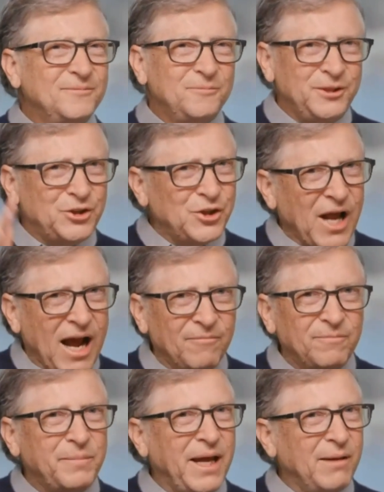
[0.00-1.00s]
We should
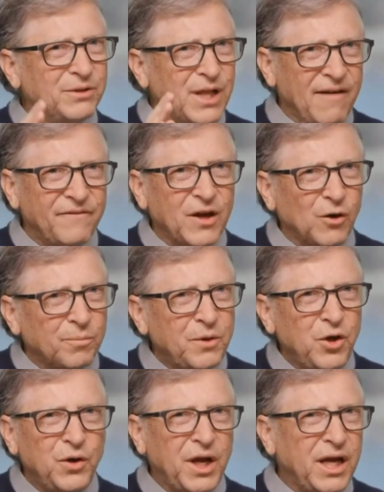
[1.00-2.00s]
be able to have
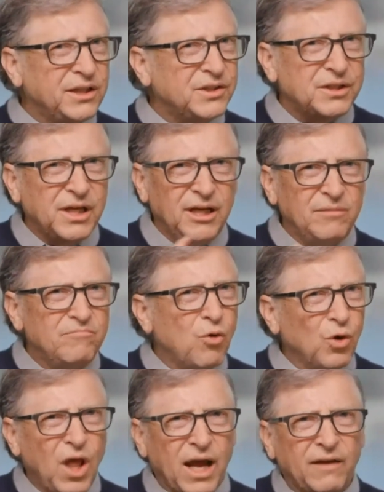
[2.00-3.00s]
therapeutics in
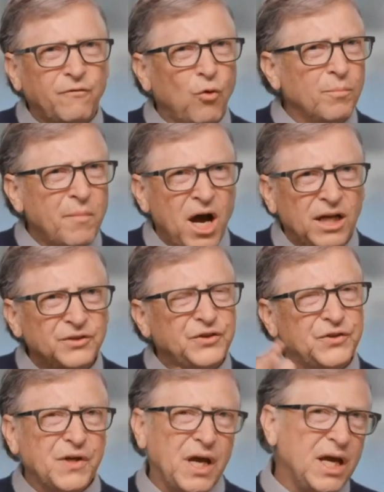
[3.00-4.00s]
more like 4
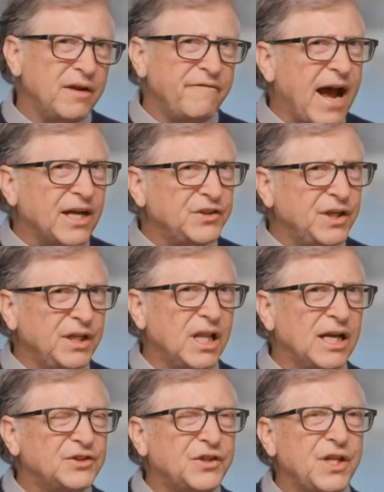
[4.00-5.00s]
months and a vaccine
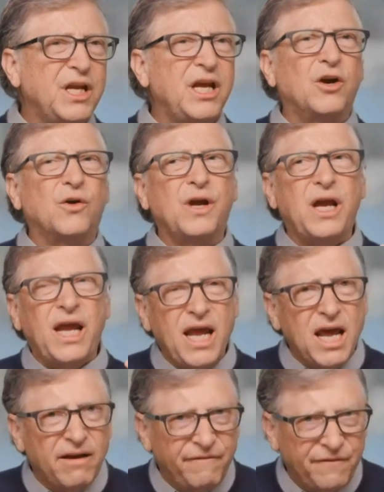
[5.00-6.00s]
less than a year
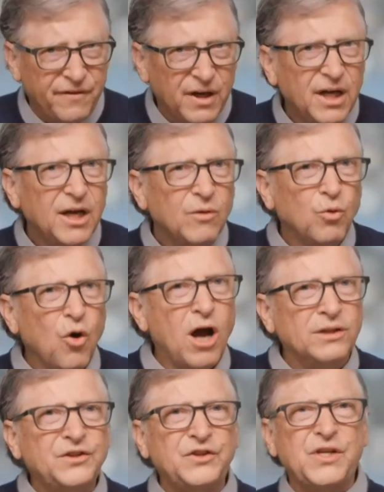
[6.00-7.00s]
if we're
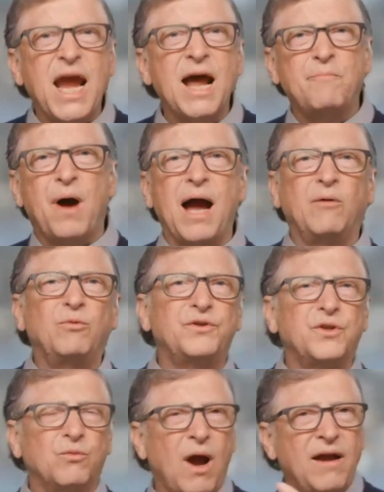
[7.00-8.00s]
on standby
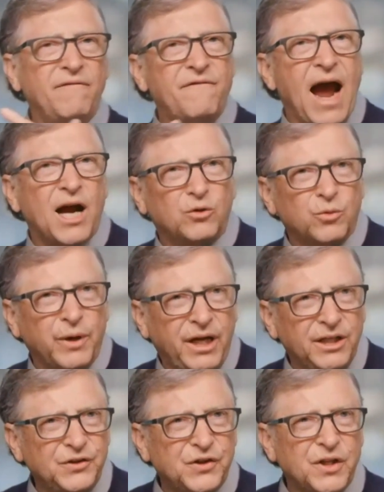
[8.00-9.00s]
with the right
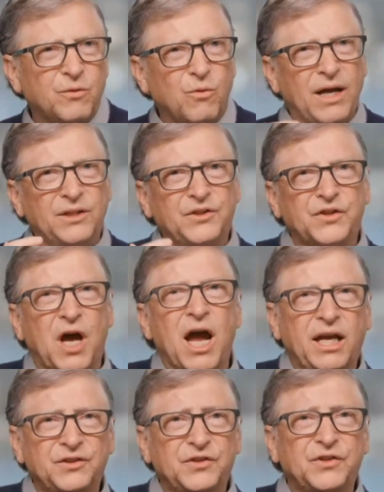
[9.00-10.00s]
factories and the right
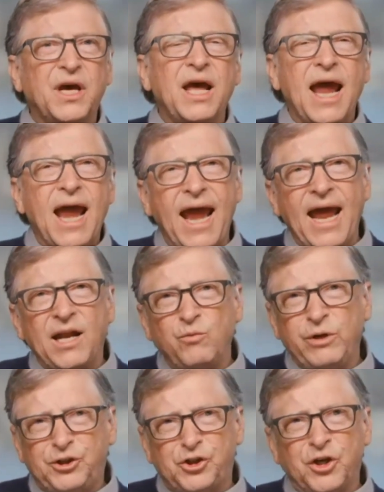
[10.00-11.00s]
science. And
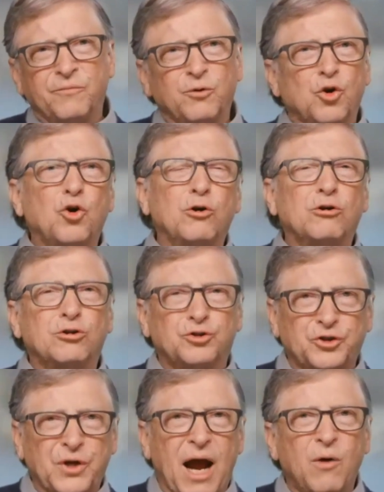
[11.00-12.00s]
we should have
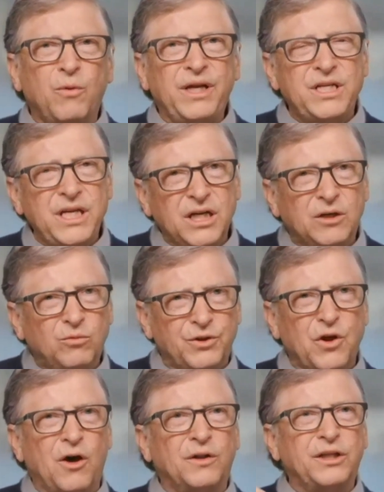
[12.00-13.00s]
rehearsed how we deal
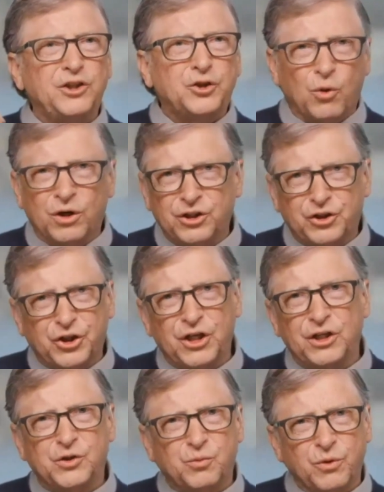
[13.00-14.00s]
with all these
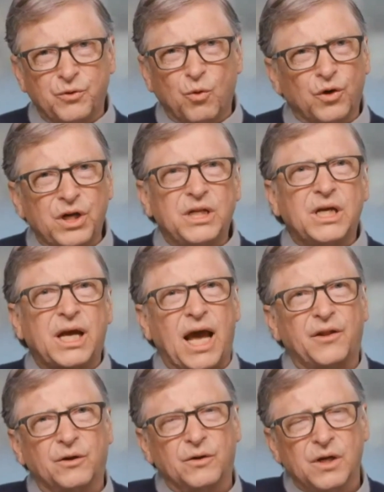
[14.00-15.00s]
shortages, with working
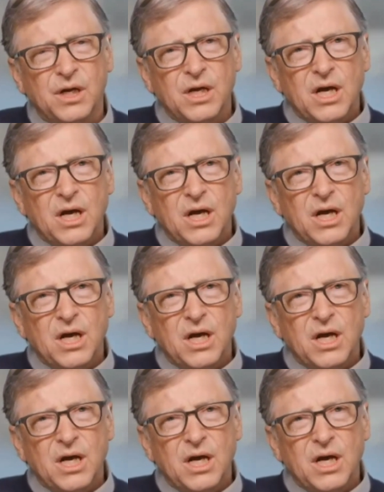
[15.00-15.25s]
together.